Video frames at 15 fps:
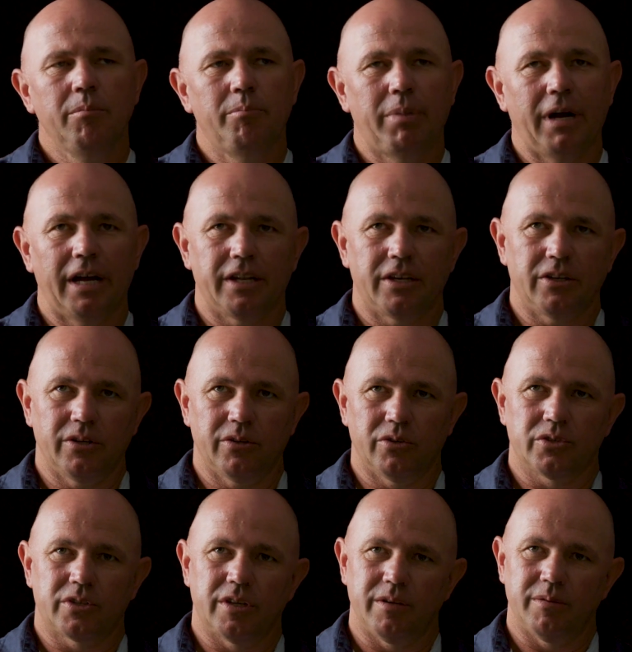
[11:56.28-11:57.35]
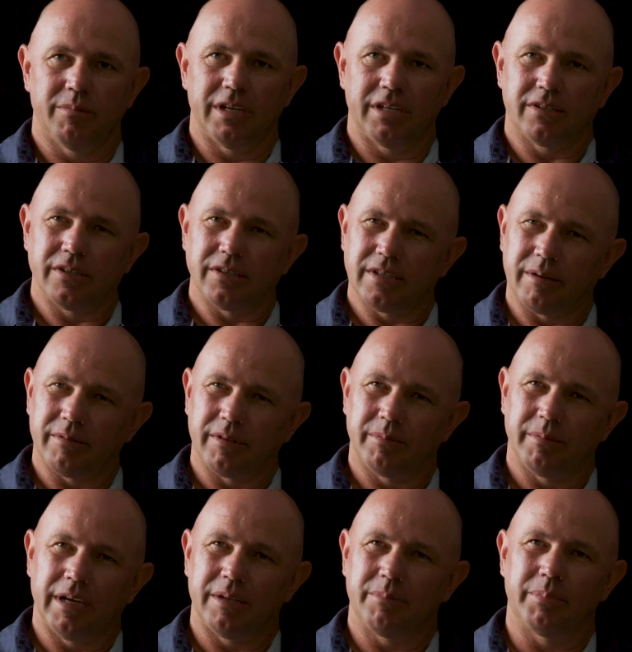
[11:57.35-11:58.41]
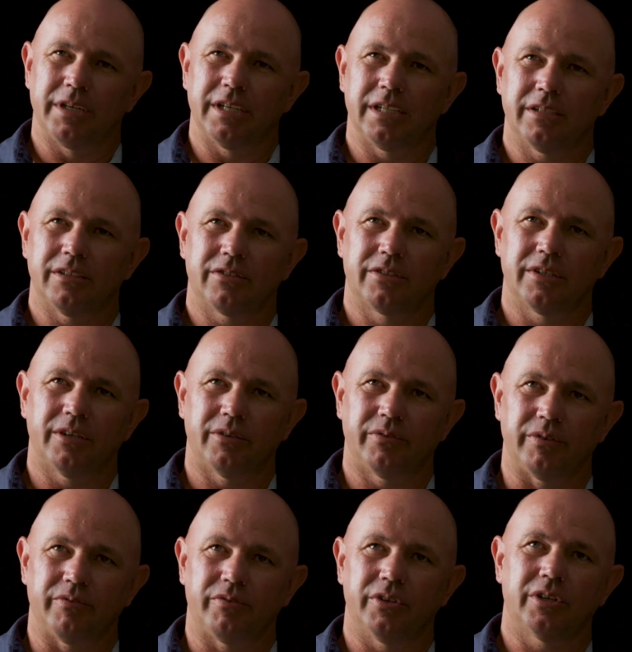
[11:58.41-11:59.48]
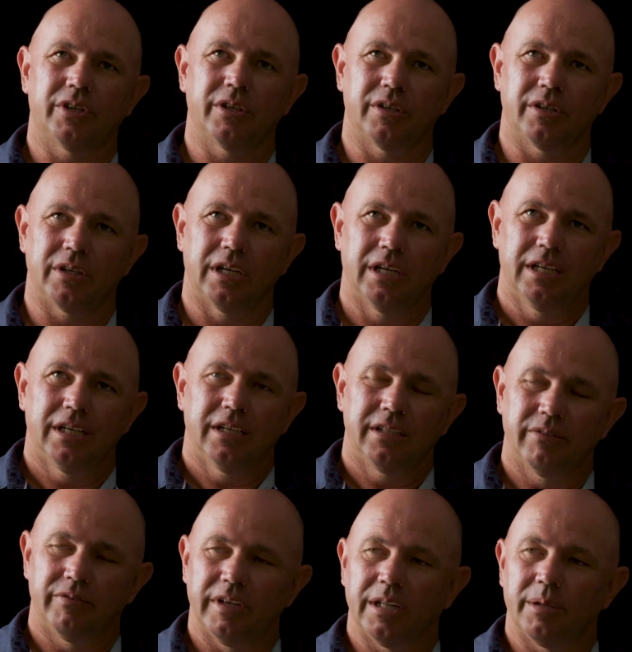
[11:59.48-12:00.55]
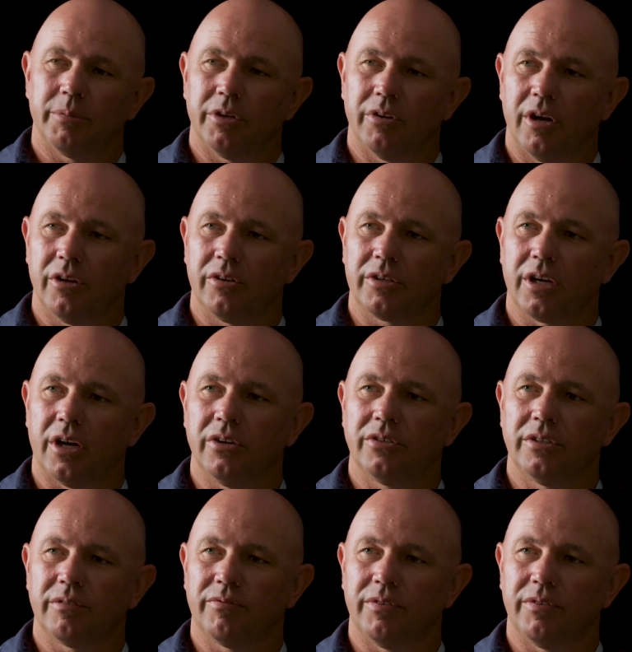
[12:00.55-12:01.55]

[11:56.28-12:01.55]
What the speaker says: But you also mentioned something about being yourself. If you can develop your own coaching